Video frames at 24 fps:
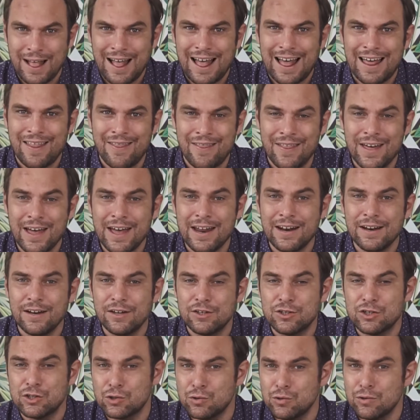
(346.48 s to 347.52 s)
And then
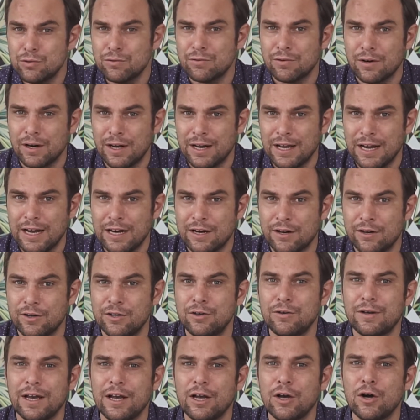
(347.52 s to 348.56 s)
sooner or later,
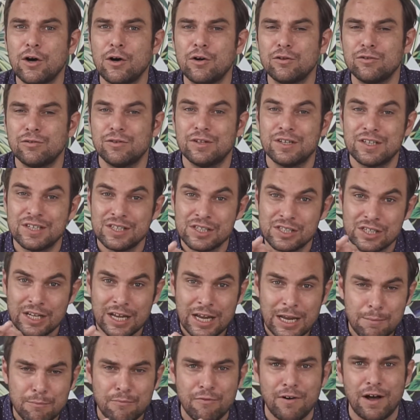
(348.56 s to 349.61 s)
you can go to the
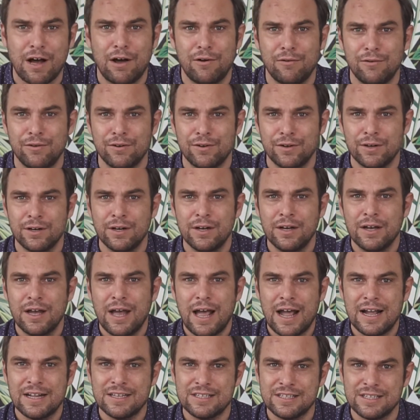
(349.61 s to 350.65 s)
same founder
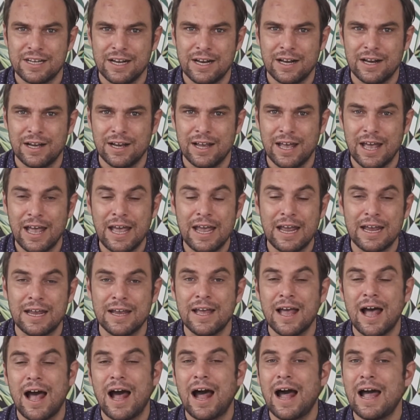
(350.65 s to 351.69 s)
and say like, hey,
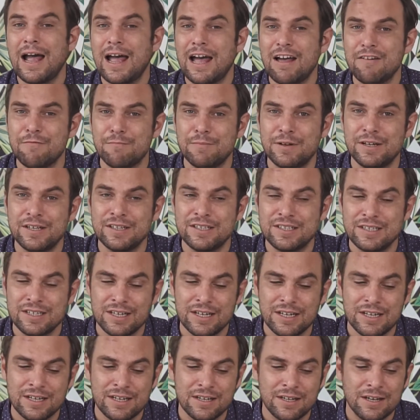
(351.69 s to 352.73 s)
I have been
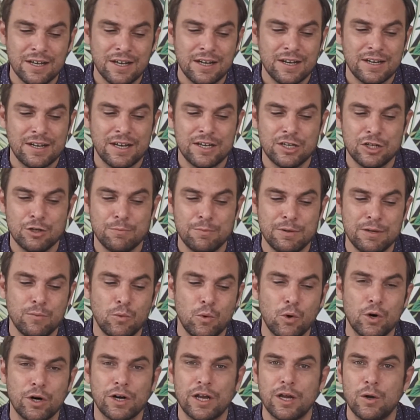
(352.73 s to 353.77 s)
seeing that you've been
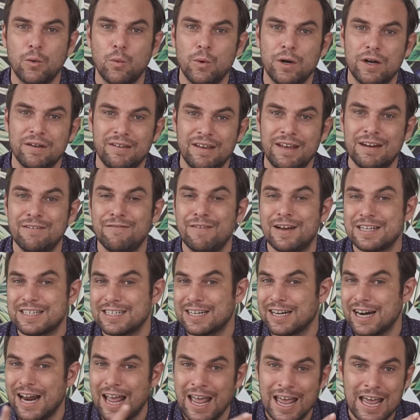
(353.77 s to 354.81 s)
working with
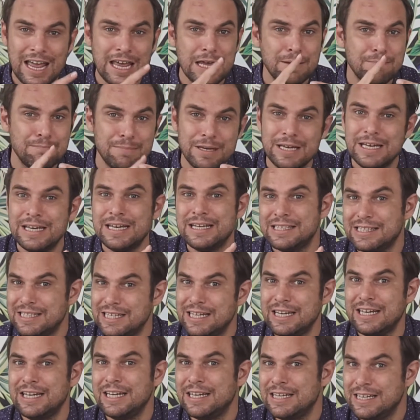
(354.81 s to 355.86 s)
investor A, B,
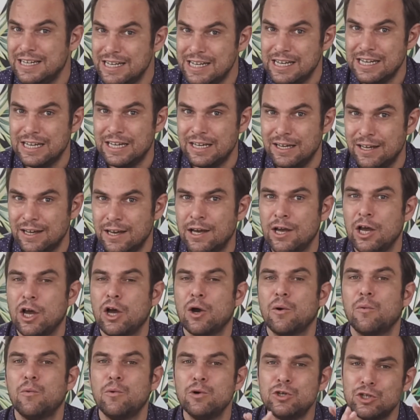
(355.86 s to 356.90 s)
C, D.
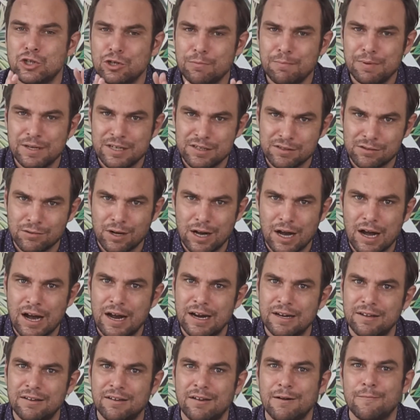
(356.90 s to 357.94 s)
Would you be so
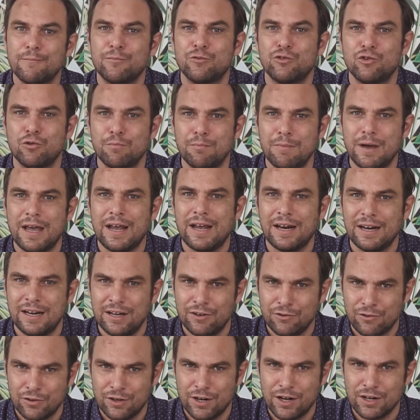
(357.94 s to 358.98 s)
kind to make an
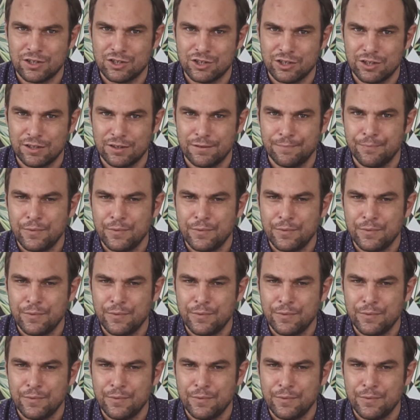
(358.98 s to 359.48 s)
introduction?